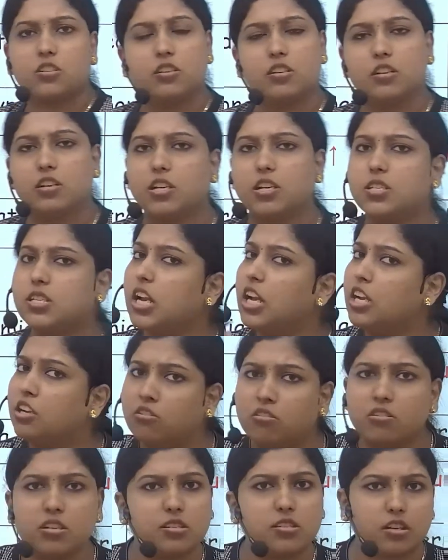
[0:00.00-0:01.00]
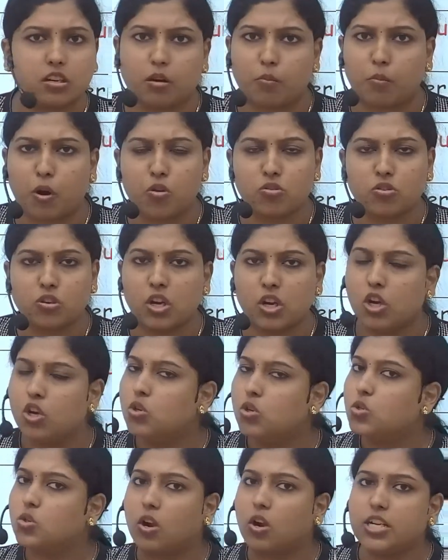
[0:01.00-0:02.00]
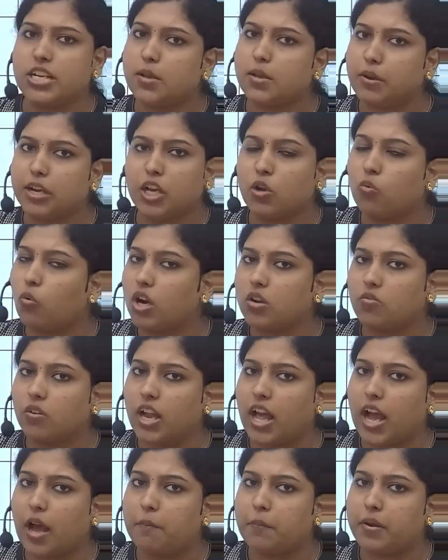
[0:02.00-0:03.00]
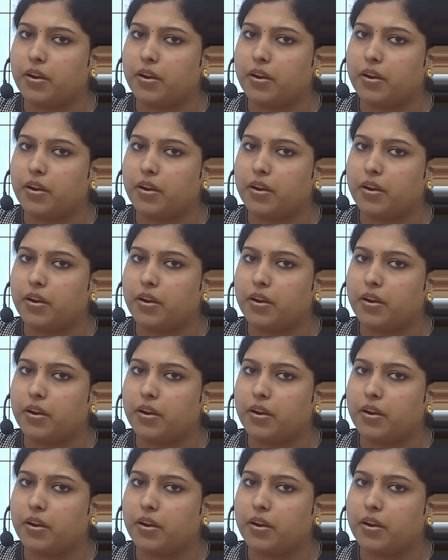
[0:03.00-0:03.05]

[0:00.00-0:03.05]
is increased in amount. So ultimately what will happen?